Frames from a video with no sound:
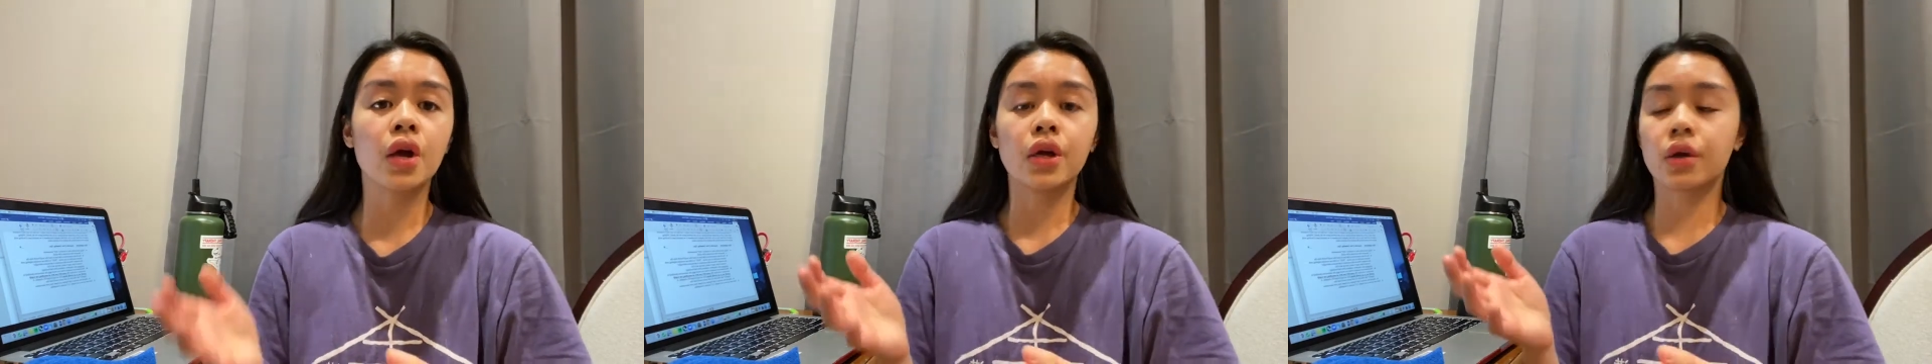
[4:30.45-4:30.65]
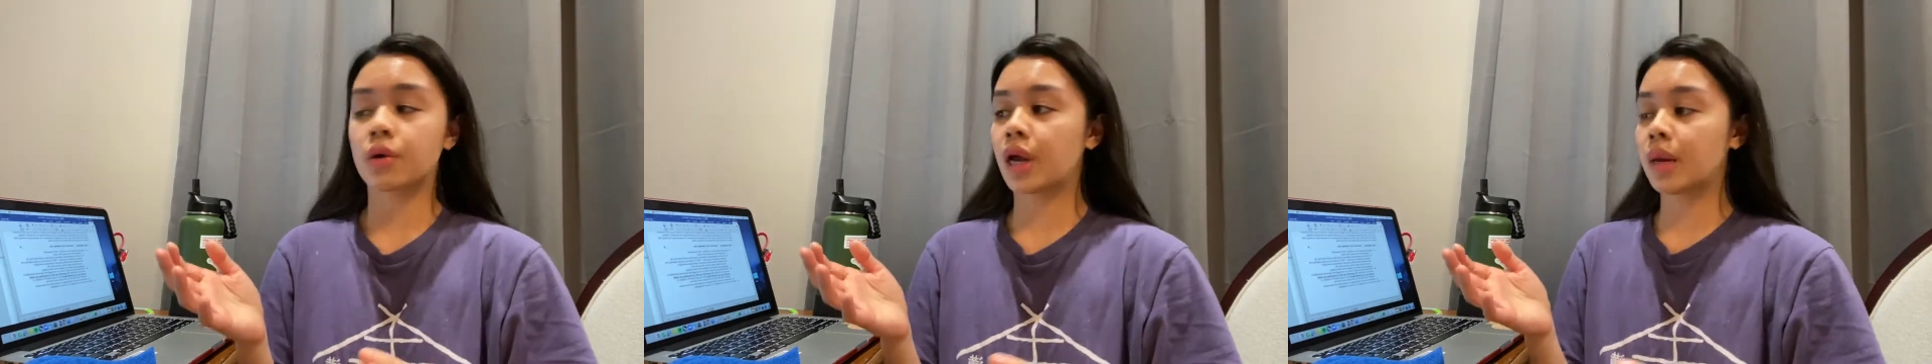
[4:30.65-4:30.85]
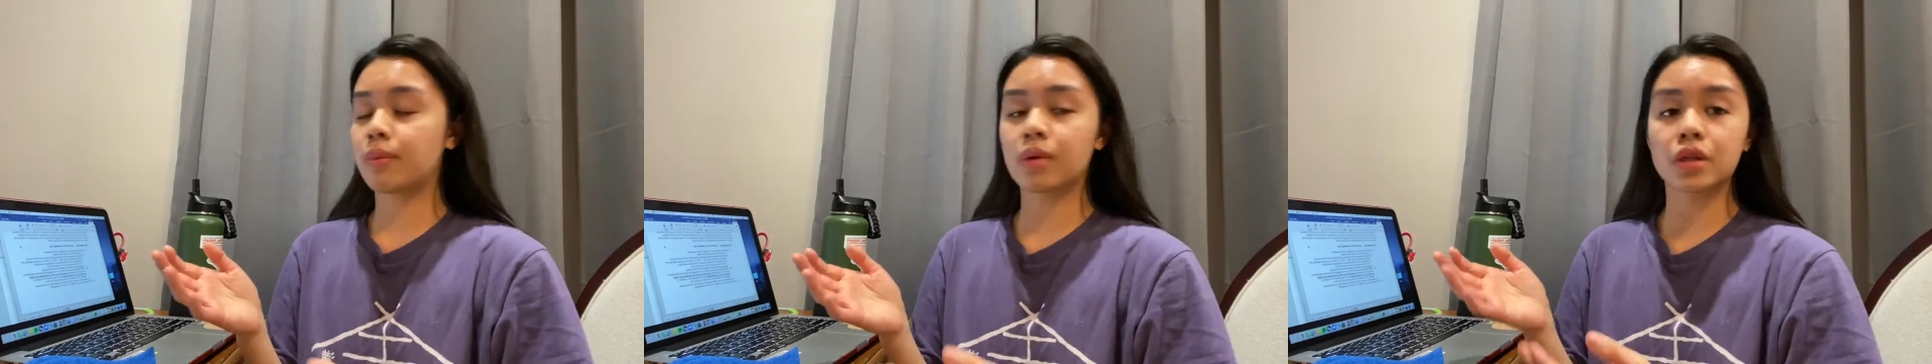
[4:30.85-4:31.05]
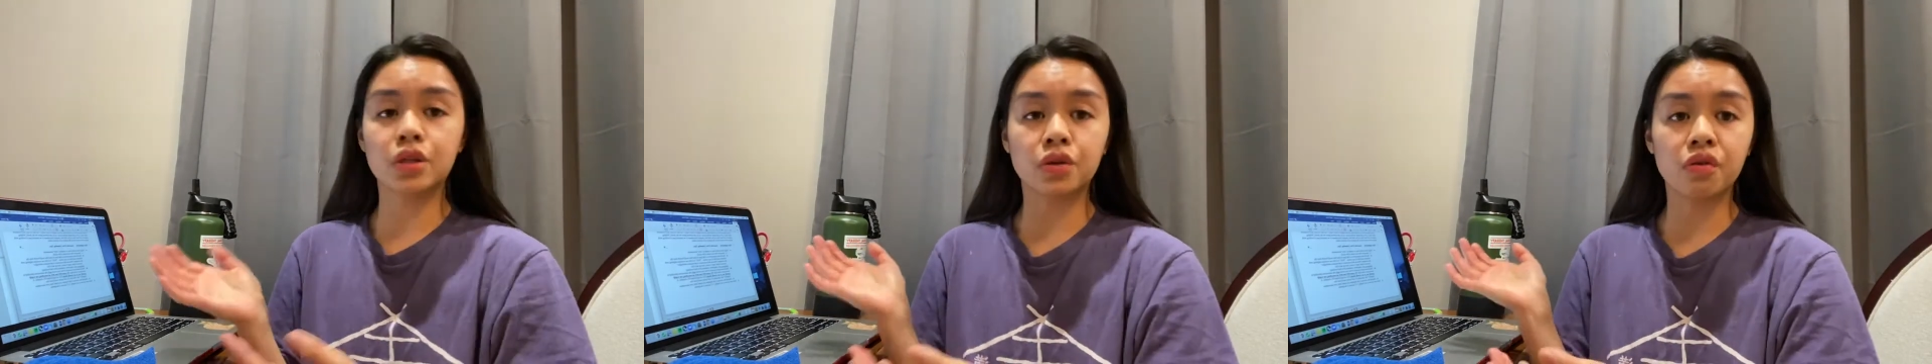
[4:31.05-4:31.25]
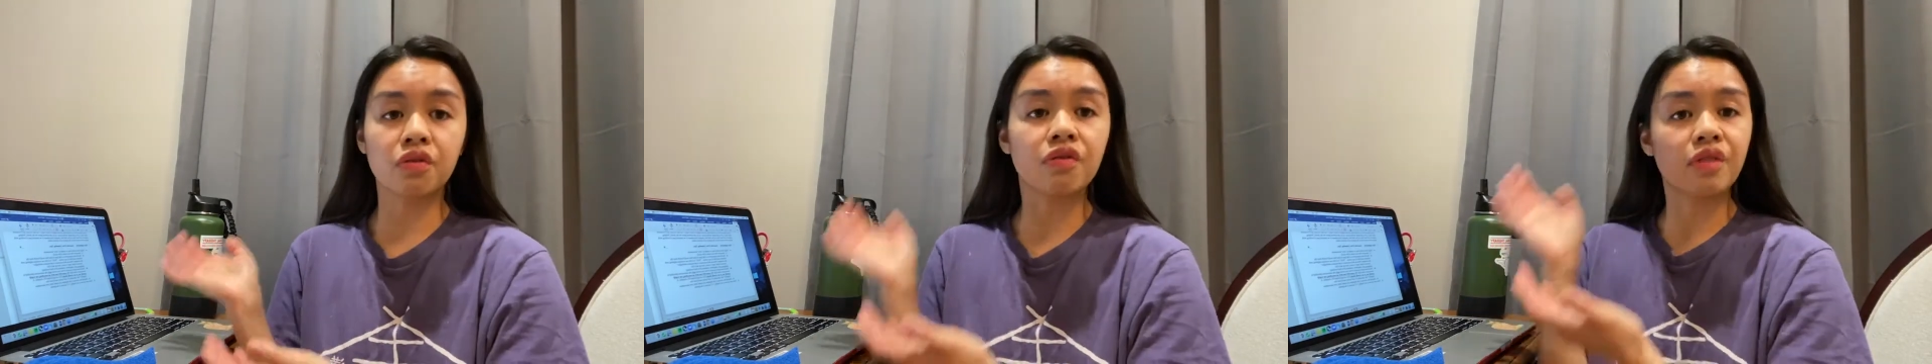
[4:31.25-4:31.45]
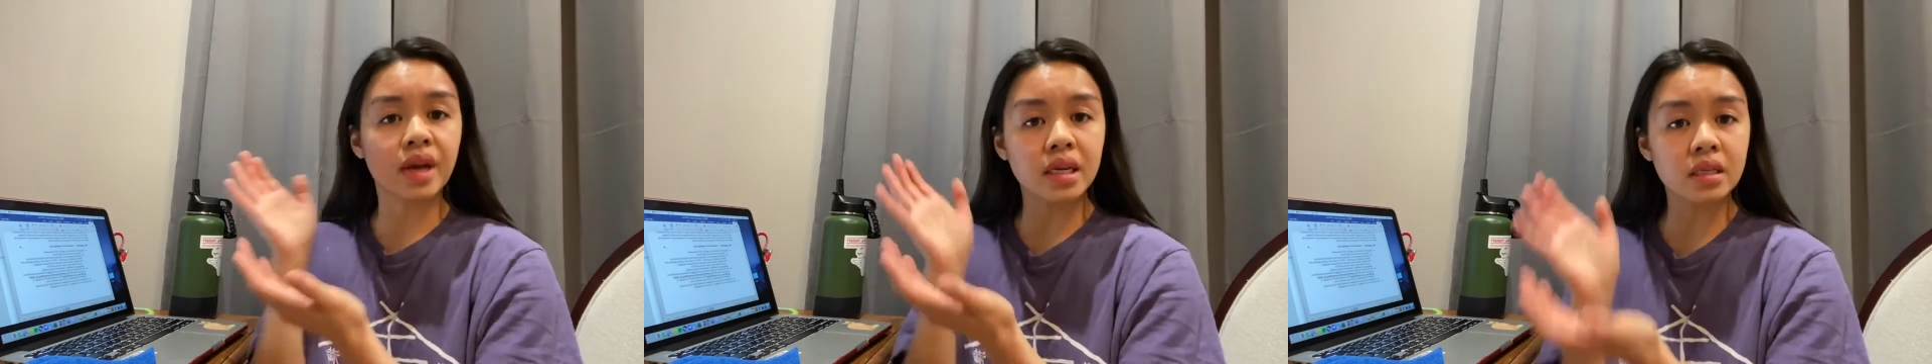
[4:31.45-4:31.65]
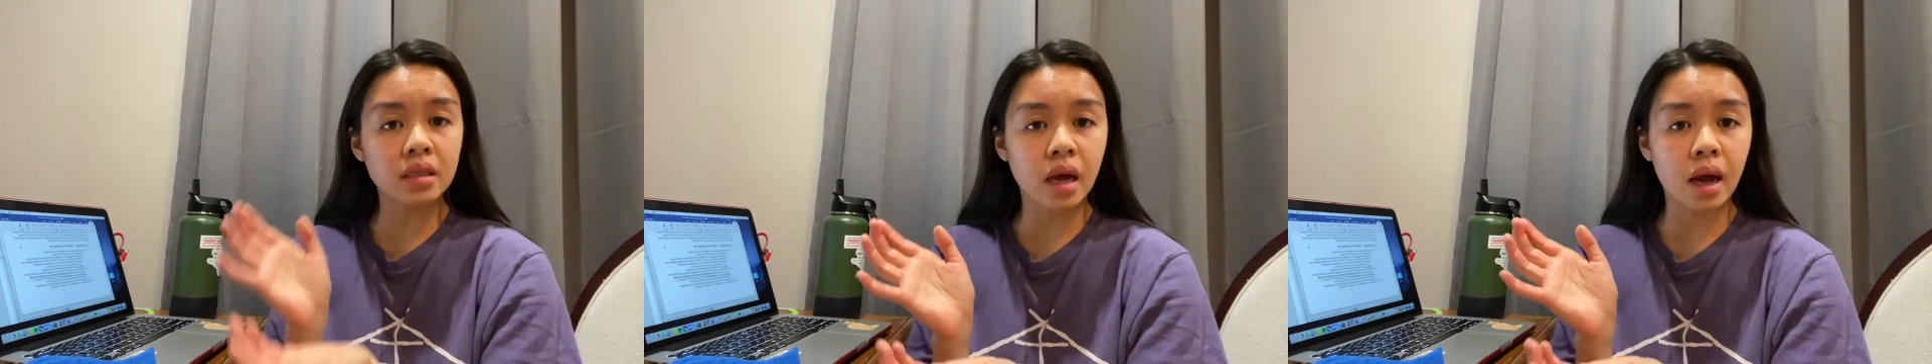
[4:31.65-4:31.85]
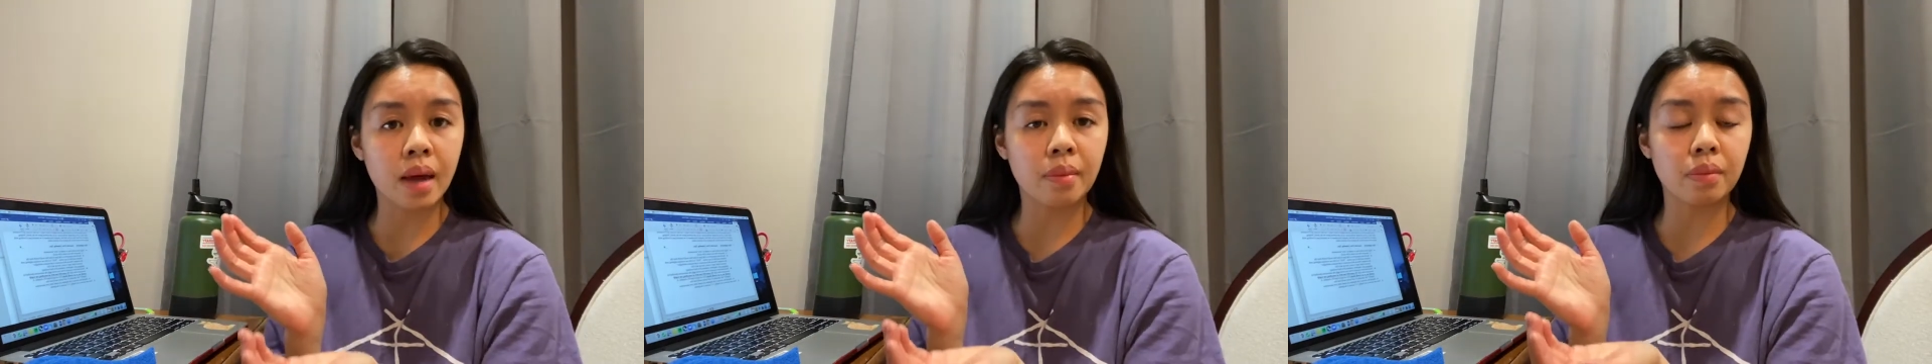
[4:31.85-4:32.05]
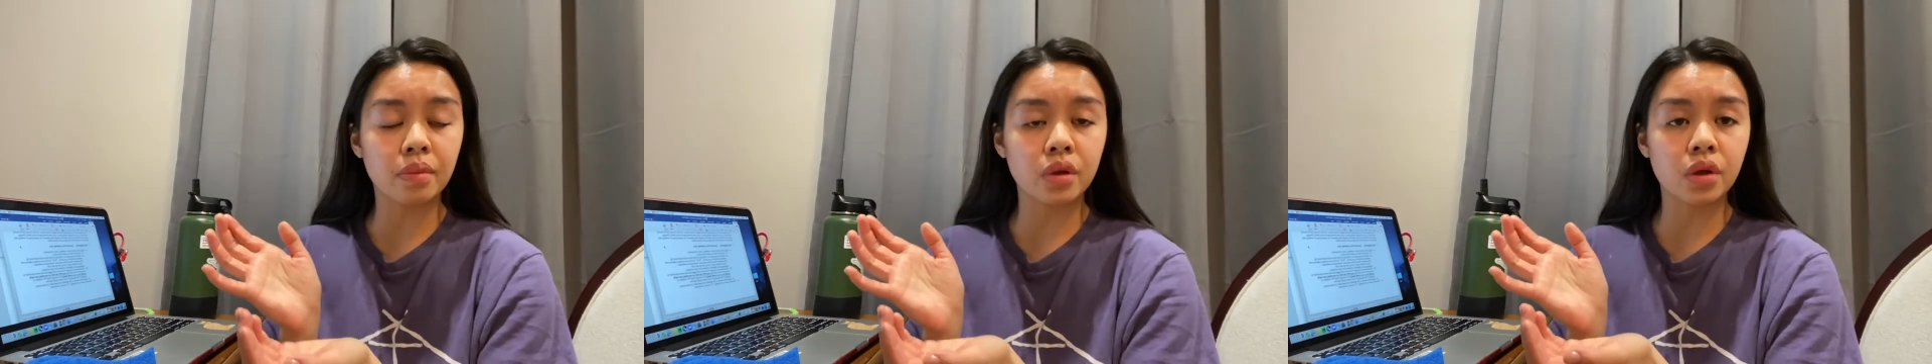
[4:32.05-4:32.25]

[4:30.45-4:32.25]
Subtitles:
you're able to FaceTime